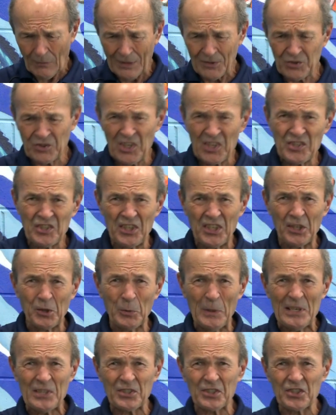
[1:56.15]
60
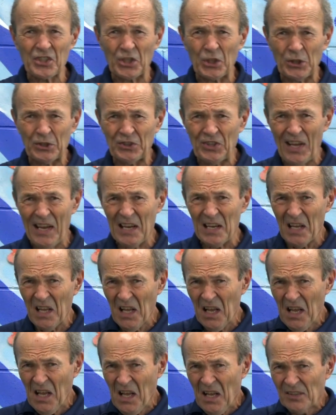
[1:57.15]
degrees is a good day,
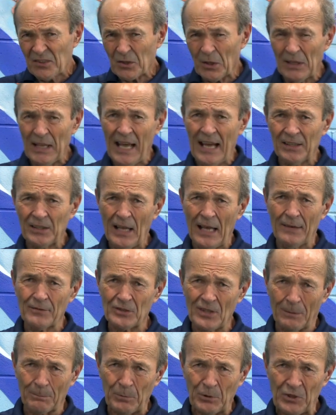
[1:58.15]
so they had to have
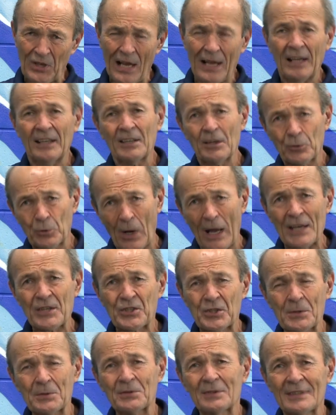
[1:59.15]
some protection, and the dry
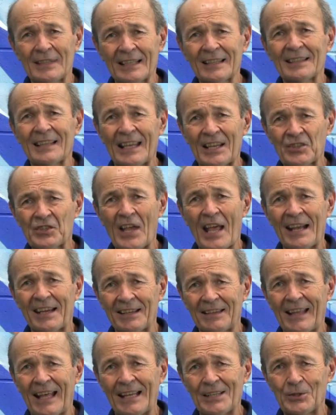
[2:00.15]
suit did
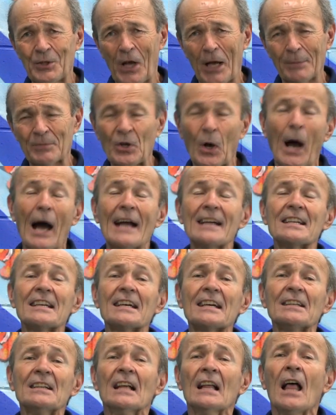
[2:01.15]
exactly that job. So I
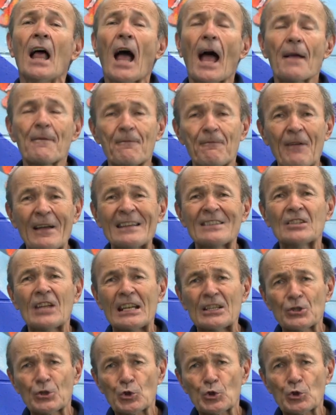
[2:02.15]
did a vintage